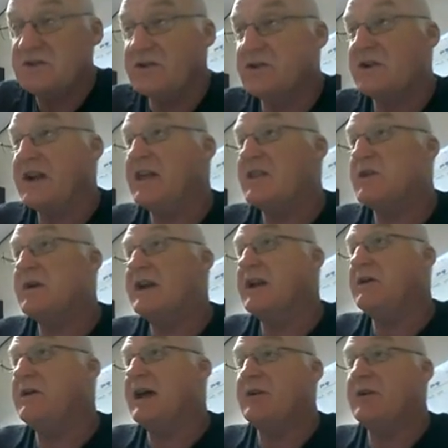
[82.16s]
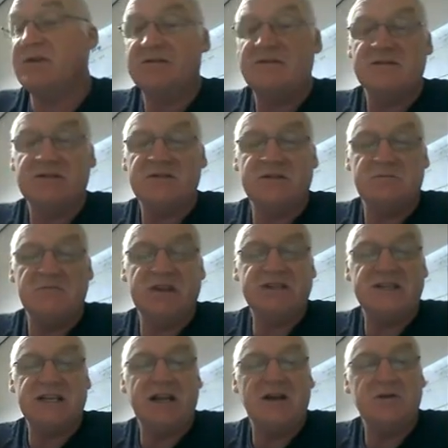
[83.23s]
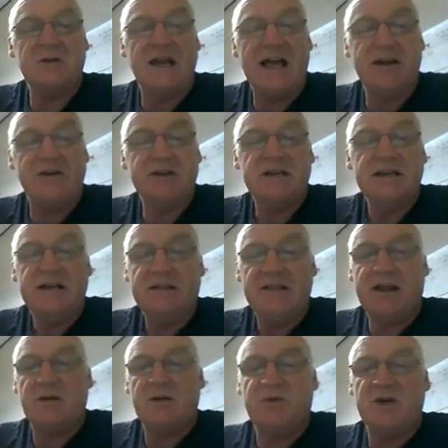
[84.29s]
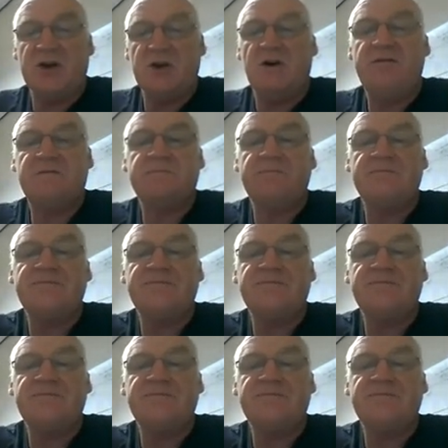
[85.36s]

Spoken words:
than looking out the window now with the sort of misty low cloud. That'll burn off.